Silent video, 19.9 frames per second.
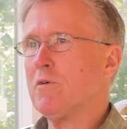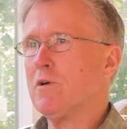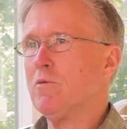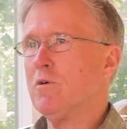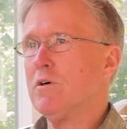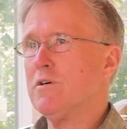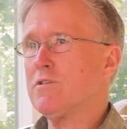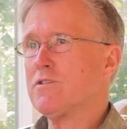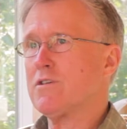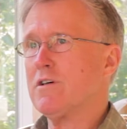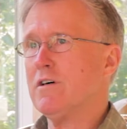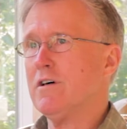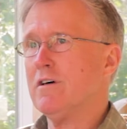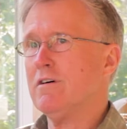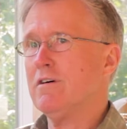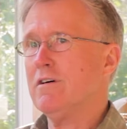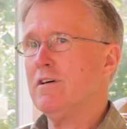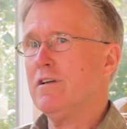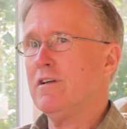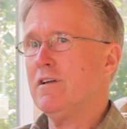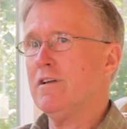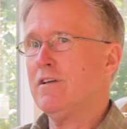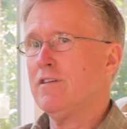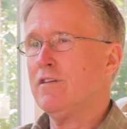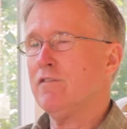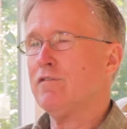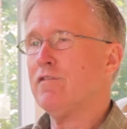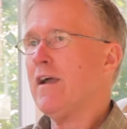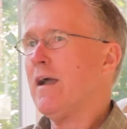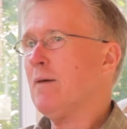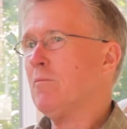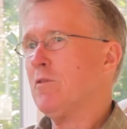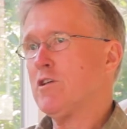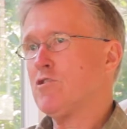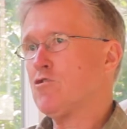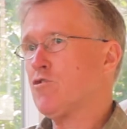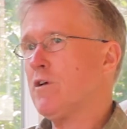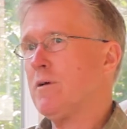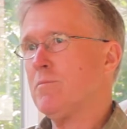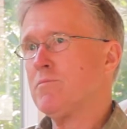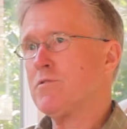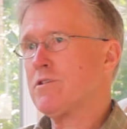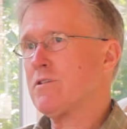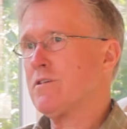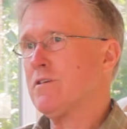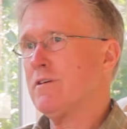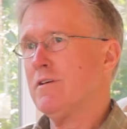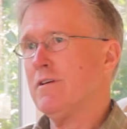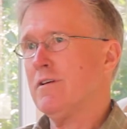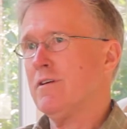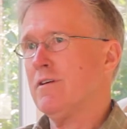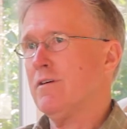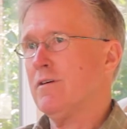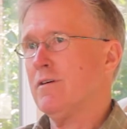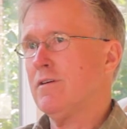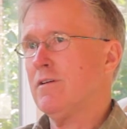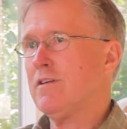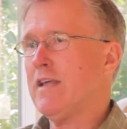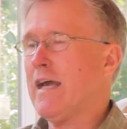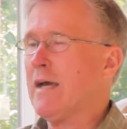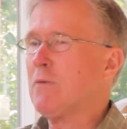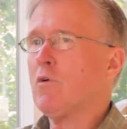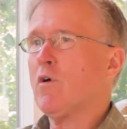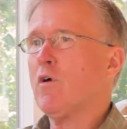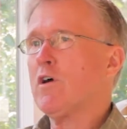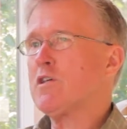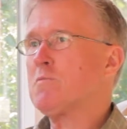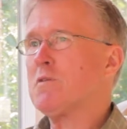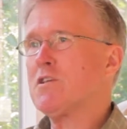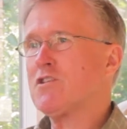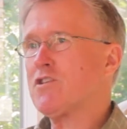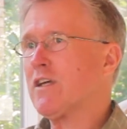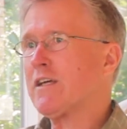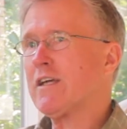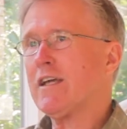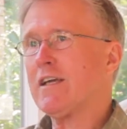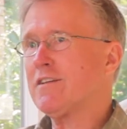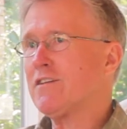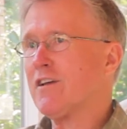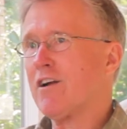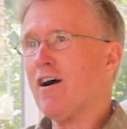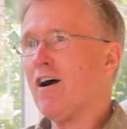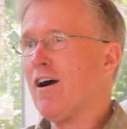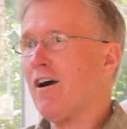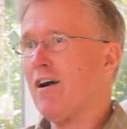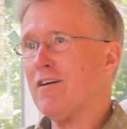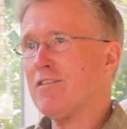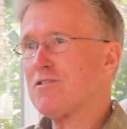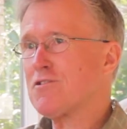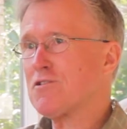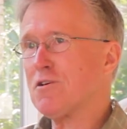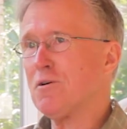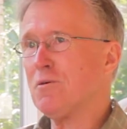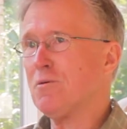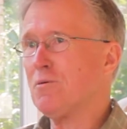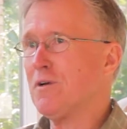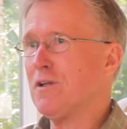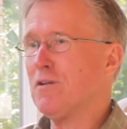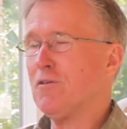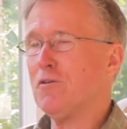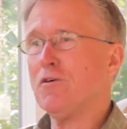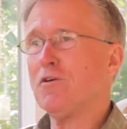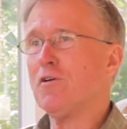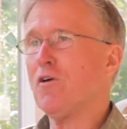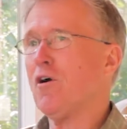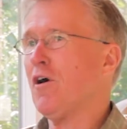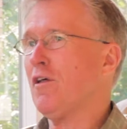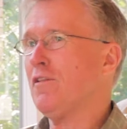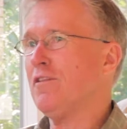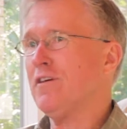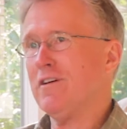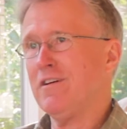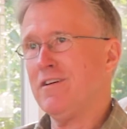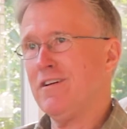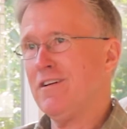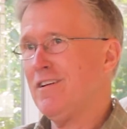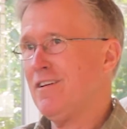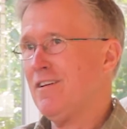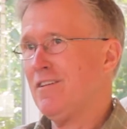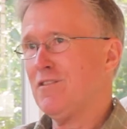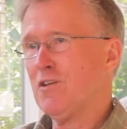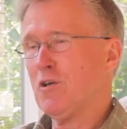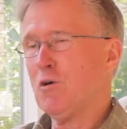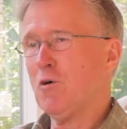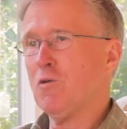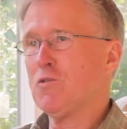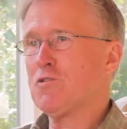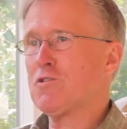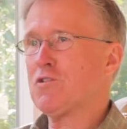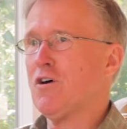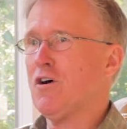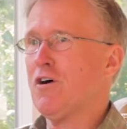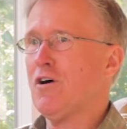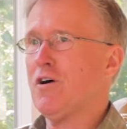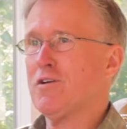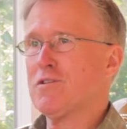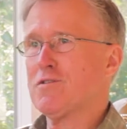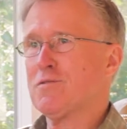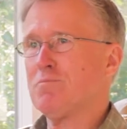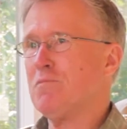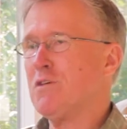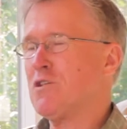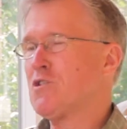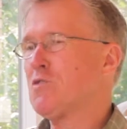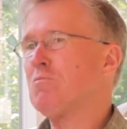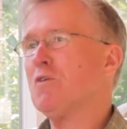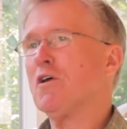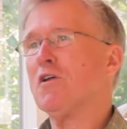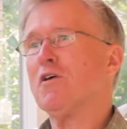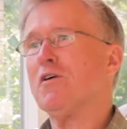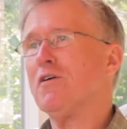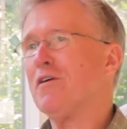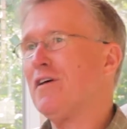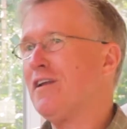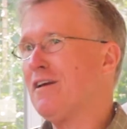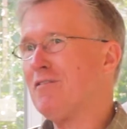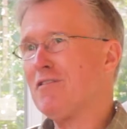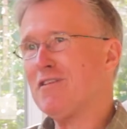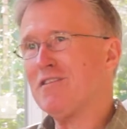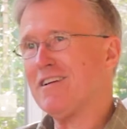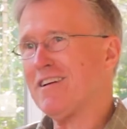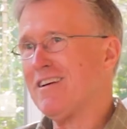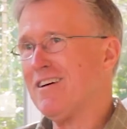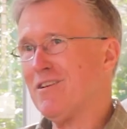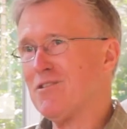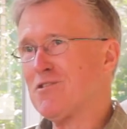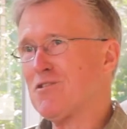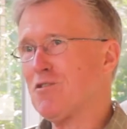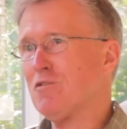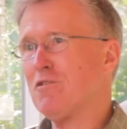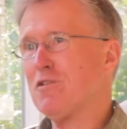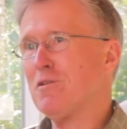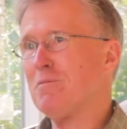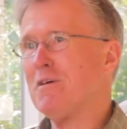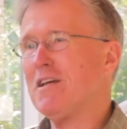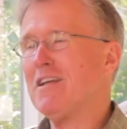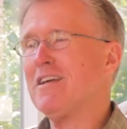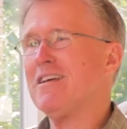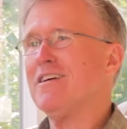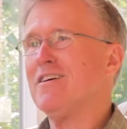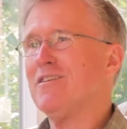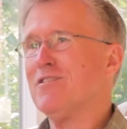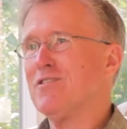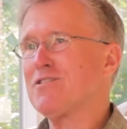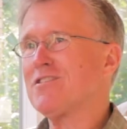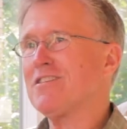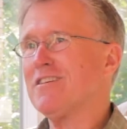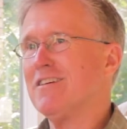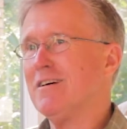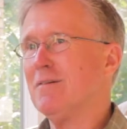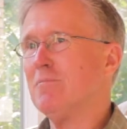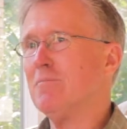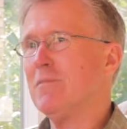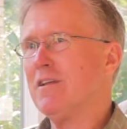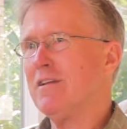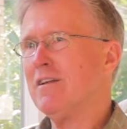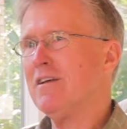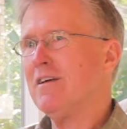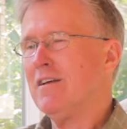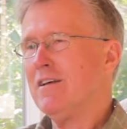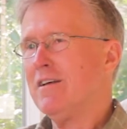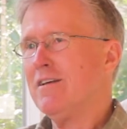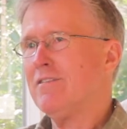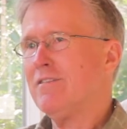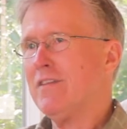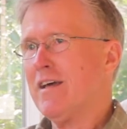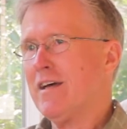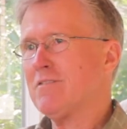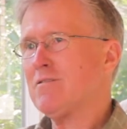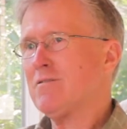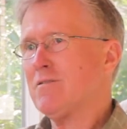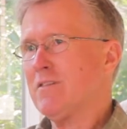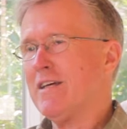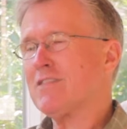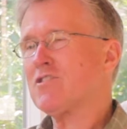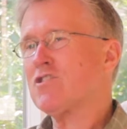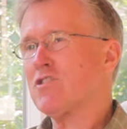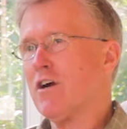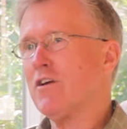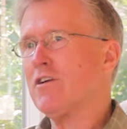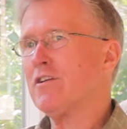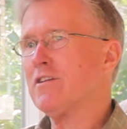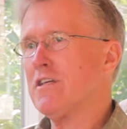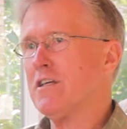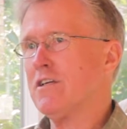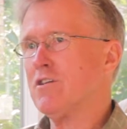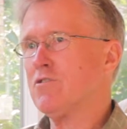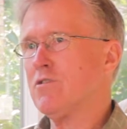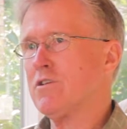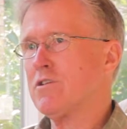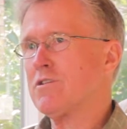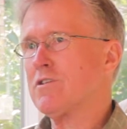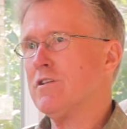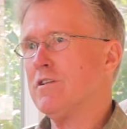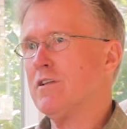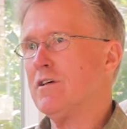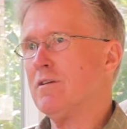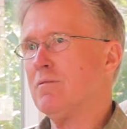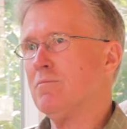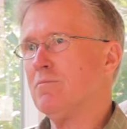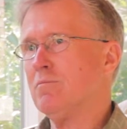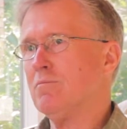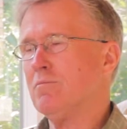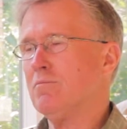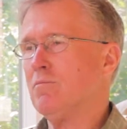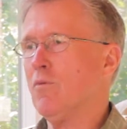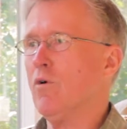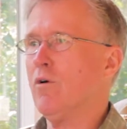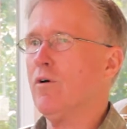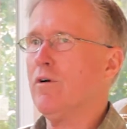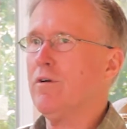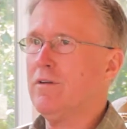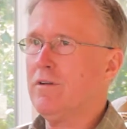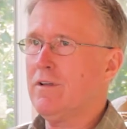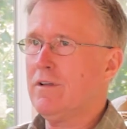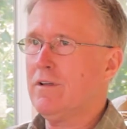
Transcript: was the family trips. Dad would always be singing in the car, so we learned all the old songs, Mitch Miller and everything else over the many years. And that started the interest, and then more